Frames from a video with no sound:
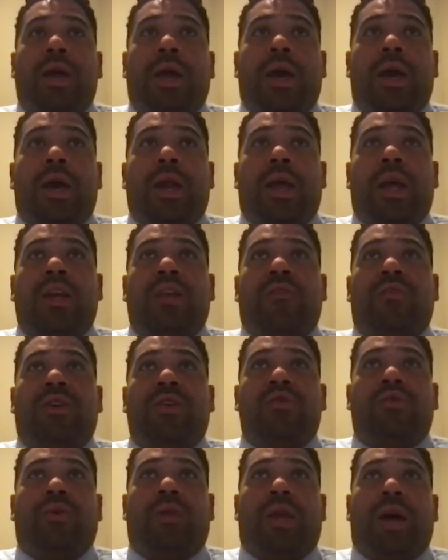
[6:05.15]
And
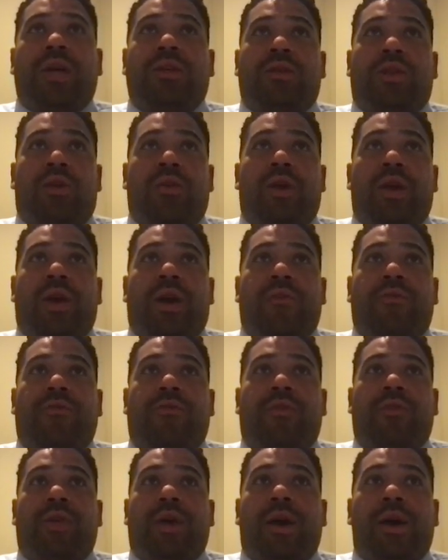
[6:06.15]
individualized learning, I
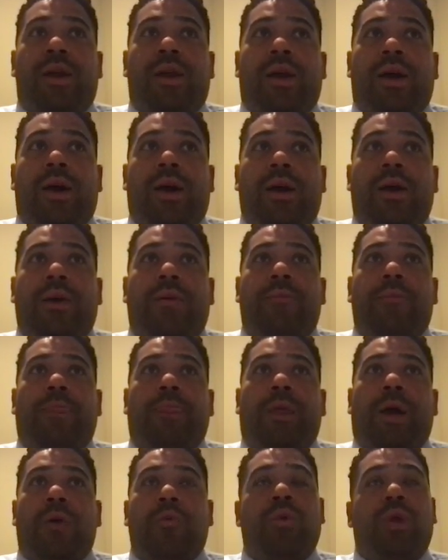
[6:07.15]
feel that I
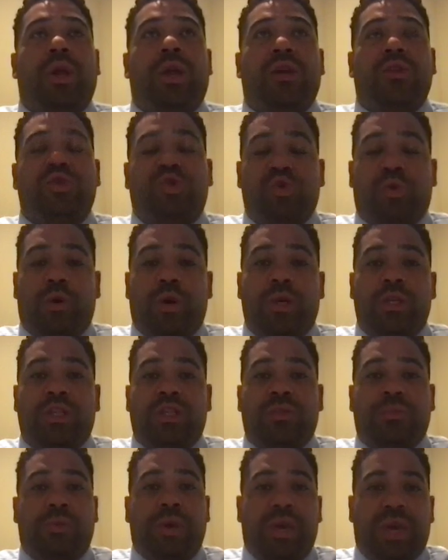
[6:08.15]
really enjoy
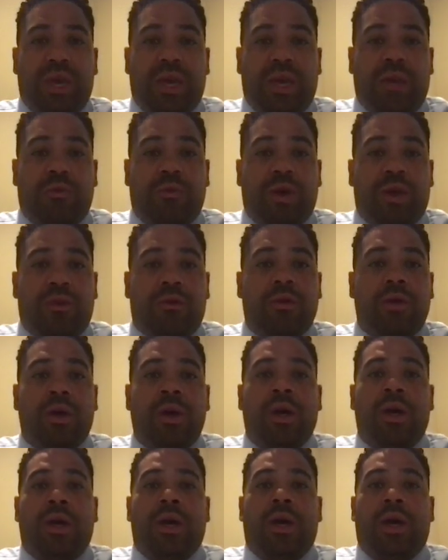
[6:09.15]
speaking with
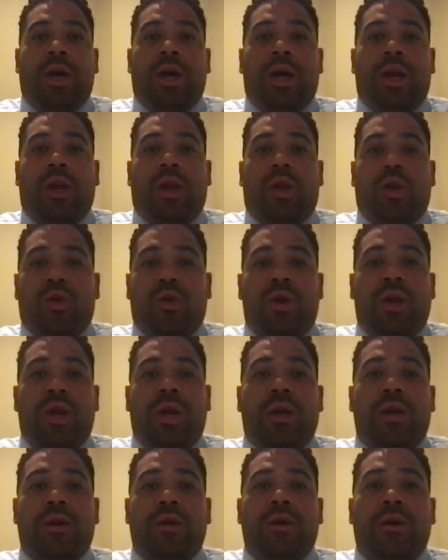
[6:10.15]
and
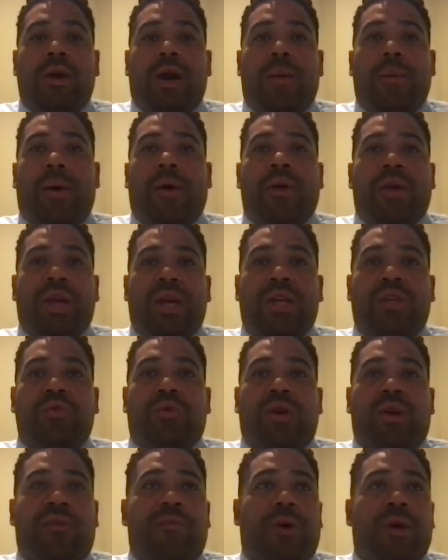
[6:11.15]
learning about each
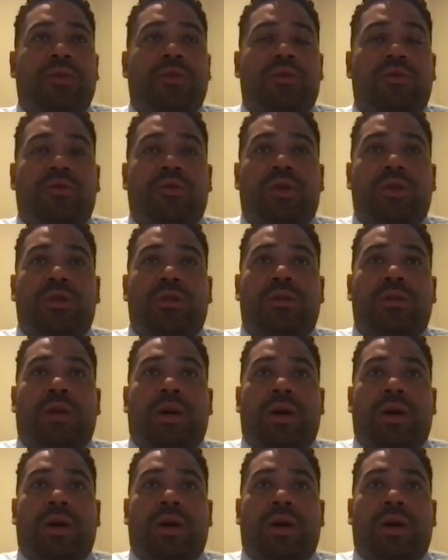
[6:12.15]
one of my students,